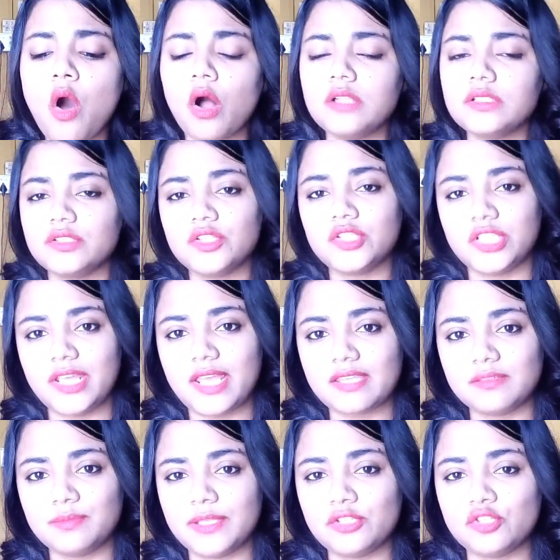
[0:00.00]
Also, she
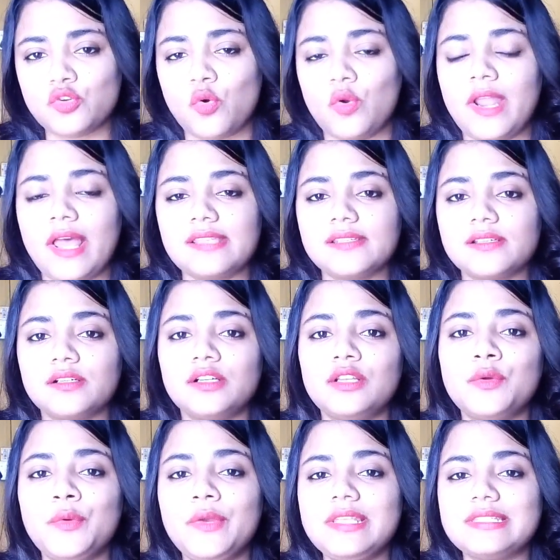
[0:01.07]
has been shown as a girl
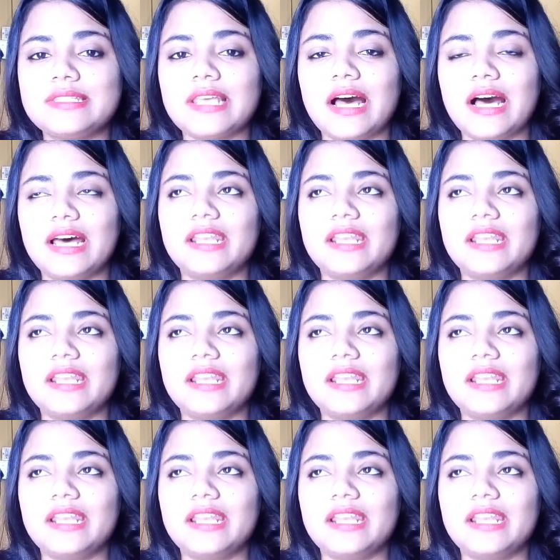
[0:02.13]
who is